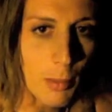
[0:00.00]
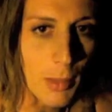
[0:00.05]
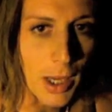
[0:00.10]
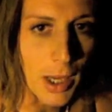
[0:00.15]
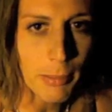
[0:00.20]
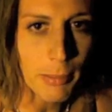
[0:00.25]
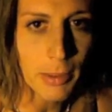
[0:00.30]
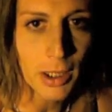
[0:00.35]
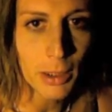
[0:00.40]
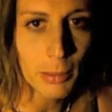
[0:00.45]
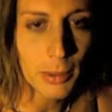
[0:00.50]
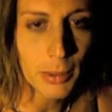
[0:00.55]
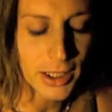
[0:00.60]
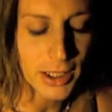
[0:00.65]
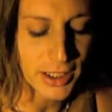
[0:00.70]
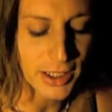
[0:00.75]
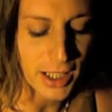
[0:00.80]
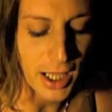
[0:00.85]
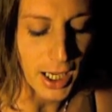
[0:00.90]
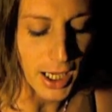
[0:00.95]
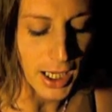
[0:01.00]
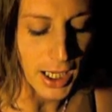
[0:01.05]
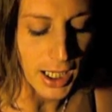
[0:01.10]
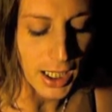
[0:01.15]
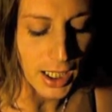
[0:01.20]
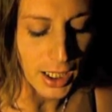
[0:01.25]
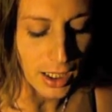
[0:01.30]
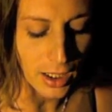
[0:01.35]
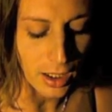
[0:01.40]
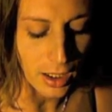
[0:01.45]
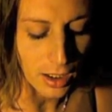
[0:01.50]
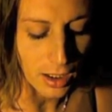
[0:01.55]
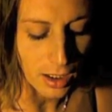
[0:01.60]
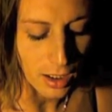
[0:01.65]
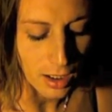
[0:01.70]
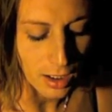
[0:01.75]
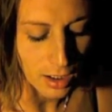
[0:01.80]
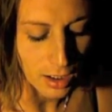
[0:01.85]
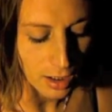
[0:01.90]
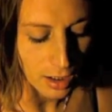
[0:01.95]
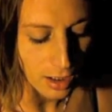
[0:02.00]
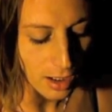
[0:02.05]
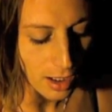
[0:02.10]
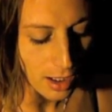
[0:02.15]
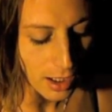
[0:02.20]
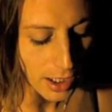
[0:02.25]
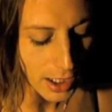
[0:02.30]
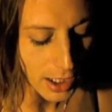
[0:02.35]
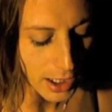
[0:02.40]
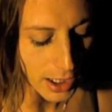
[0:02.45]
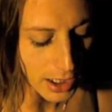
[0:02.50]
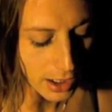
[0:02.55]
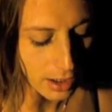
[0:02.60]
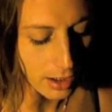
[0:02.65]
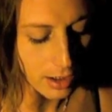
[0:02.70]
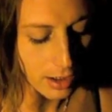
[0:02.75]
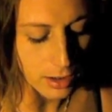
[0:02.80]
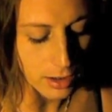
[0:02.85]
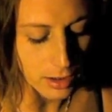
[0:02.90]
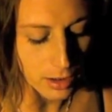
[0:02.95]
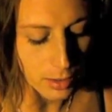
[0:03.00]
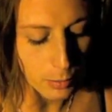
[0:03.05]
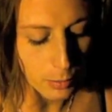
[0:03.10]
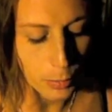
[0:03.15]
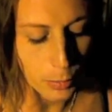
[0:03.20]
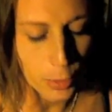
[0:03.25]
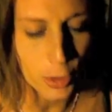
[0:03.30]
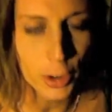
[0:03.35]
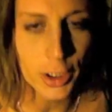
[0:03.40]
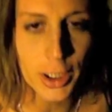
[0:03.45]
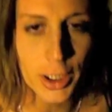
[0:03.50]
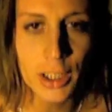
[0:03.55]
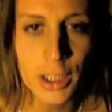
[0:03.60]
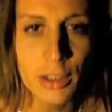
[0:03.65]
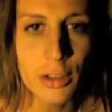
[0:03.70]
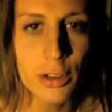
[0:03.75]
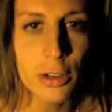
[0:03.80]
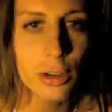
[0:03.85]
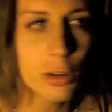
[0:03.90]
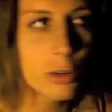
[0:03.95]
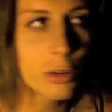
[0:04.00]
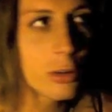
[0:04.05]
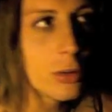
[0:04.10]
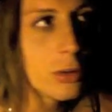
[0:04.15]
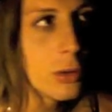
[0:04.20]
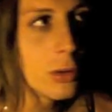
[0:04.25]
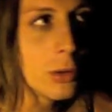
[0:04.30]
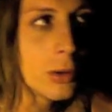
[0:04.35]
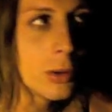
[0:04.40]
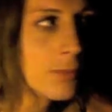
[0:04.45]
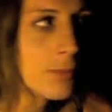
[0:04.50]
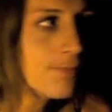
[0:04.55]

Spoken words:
might be able to take and put into